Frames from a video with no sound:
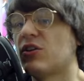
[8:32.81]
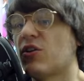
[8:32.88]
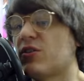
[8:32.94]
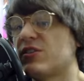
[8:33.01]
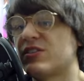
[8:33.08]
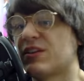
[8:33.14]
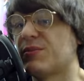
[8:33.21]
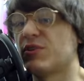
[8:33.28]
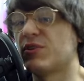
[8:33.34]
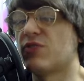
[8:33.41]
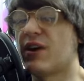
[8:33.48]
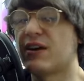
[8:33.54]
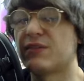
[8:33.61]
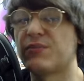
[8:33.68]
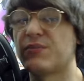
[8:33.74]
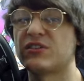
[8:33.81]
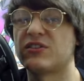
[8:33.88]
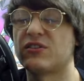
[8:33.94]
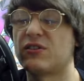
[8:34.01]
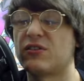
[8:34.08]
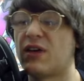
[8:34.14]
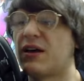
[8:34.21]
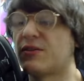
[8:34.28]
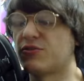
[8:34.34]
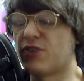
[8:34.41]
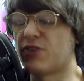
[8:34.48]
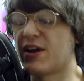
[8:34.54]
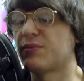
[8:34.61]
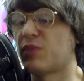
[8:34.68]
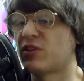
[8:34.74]
only summon dragon
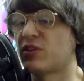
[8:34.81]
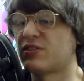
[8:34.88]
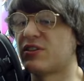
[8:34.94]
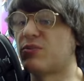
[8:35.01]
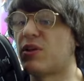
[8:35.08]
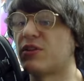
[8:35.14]
monsters